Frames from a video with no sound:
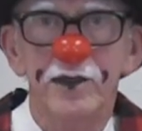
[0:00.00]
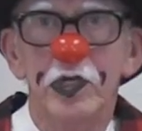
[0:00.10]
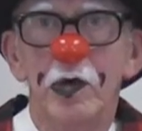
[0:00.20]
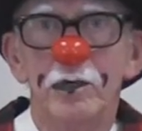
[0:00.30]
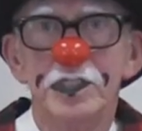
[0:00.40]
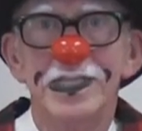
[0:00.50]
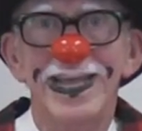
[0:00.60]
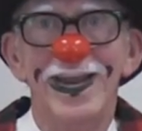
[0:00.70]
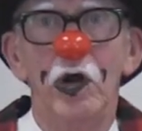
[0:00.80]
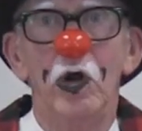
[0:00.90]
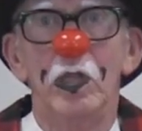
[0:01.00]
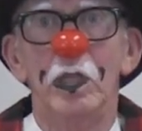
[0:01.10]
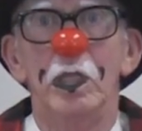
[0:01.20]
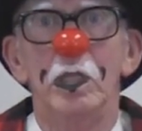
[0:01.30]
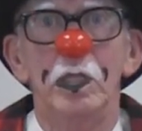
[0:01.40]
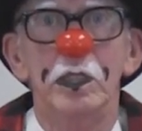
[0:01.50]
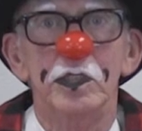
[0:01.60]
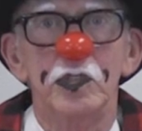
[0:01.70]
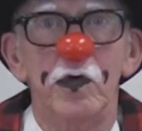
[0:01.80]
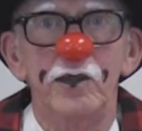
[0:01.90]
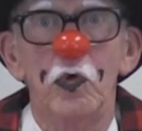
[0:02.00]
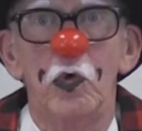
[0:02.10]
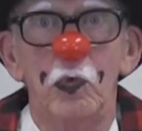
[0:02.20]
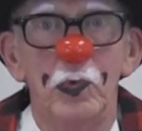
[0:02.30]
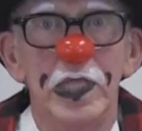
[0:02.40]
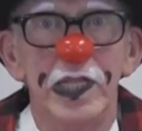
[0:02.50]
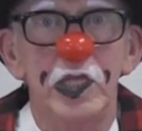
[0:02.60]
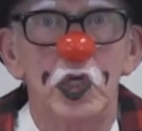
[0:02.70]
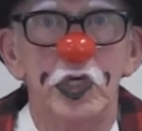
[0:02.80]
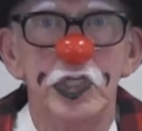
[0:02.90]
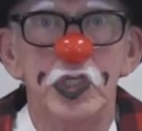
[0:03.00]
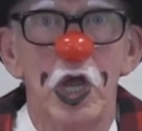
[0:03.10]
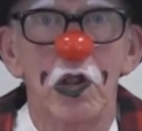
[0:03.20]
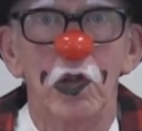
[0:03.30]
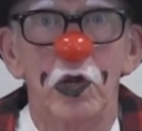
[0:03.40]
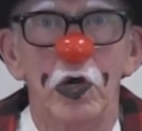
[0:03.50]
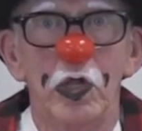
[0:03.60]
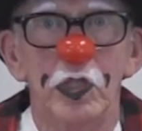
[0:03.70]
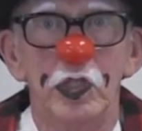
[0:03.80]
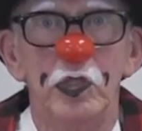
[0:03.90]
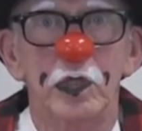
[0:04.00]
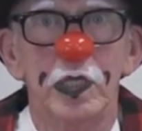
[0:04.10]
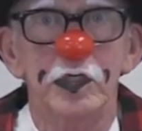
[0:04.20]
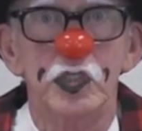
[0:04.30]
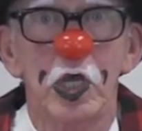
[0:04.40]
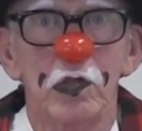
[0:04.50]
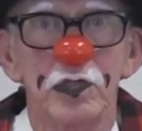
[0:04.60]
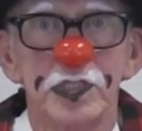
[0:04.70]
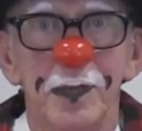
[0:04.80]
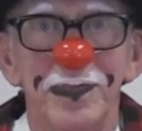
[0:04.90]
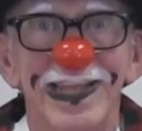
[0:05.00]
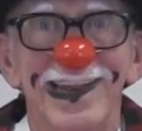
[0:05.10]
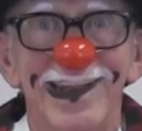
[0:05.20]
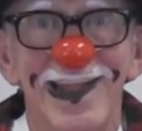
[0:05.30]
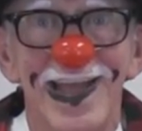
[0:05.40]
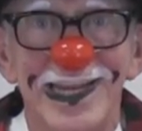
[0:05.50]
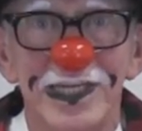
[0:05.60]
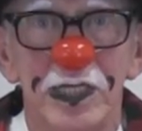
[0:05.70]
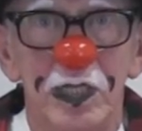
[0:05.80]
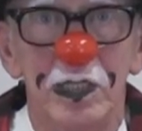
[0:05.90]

even know it was there. So if you're a really good juggler, you can juggle something light.